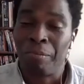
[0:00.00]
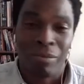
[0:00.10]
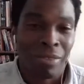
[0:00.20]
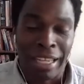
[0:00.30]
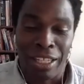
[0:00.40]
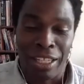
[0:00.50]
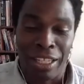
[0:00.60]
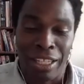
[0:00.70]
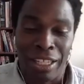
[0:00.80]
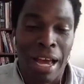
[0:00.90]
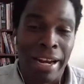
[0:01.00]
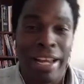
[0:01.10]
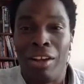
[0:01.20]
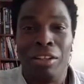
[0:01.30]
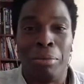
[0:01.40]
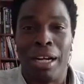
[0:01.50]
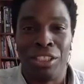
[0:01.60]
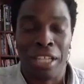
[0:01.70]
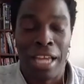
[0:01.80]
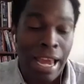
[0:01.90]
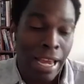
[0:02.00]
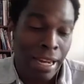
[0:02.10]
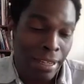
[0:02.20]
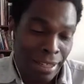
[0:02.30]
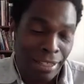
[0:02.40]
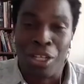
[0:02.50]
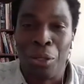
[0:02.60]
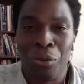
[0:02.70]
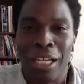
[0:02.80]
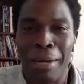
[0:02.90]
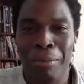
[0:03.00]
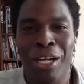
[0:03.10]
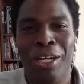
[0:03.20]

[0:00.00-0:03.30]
like you've got ink on the brush and it's go time, you know?